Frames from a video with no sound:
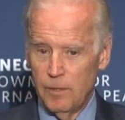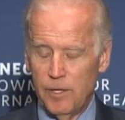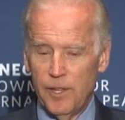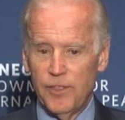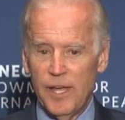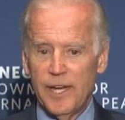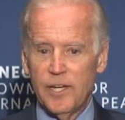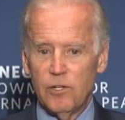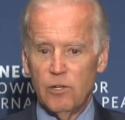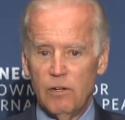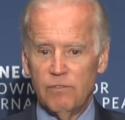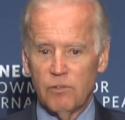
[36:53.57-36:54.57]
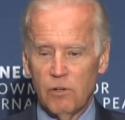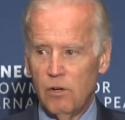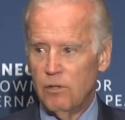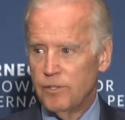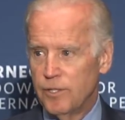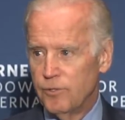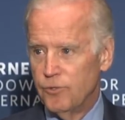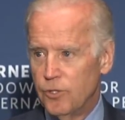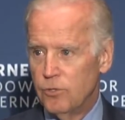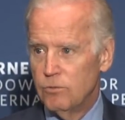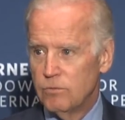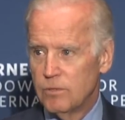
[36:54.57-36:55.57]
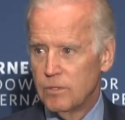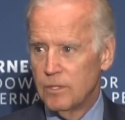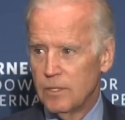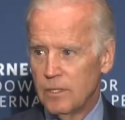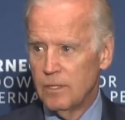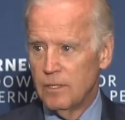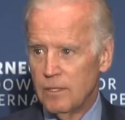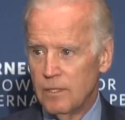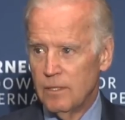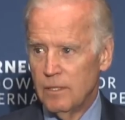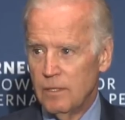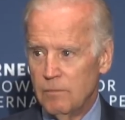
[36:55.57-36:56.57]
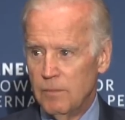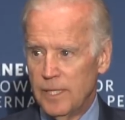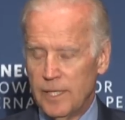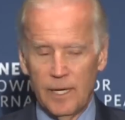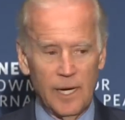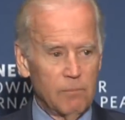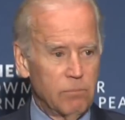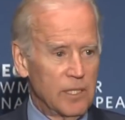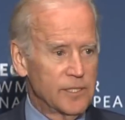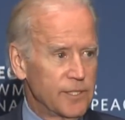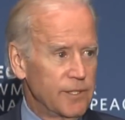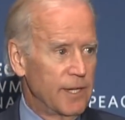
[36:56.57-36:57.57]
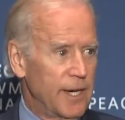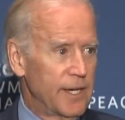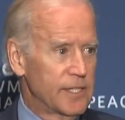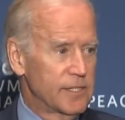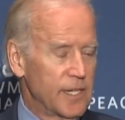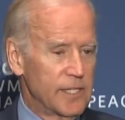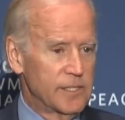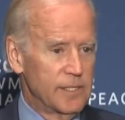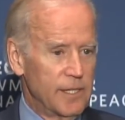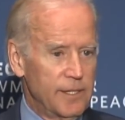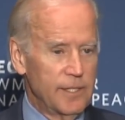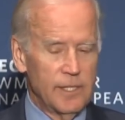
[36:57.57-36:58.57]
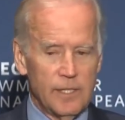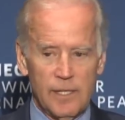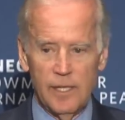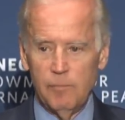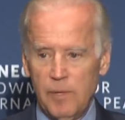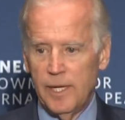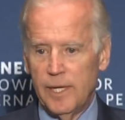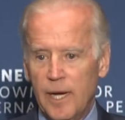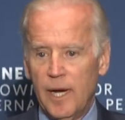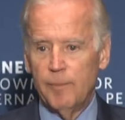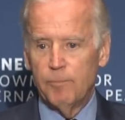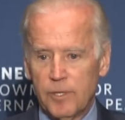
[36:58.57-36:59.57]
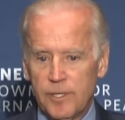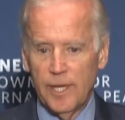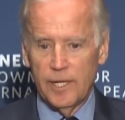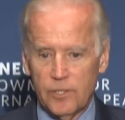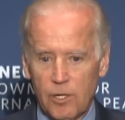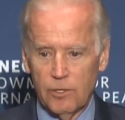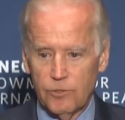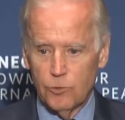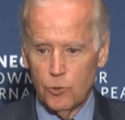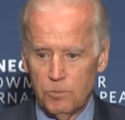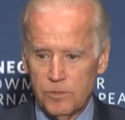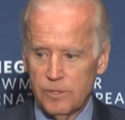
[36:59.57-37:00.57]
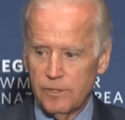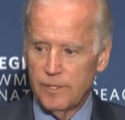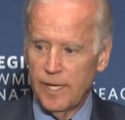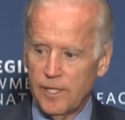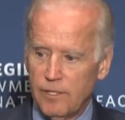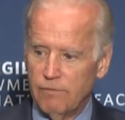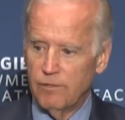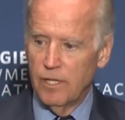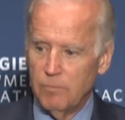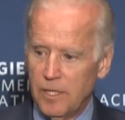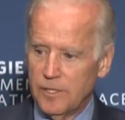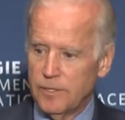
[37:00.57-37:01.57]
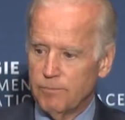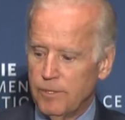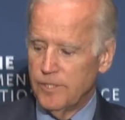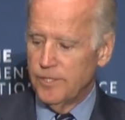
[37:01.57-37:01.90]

I want to thank you all for all that you do. May God bless the United States and India, and may God protect our troops. Thank you very much.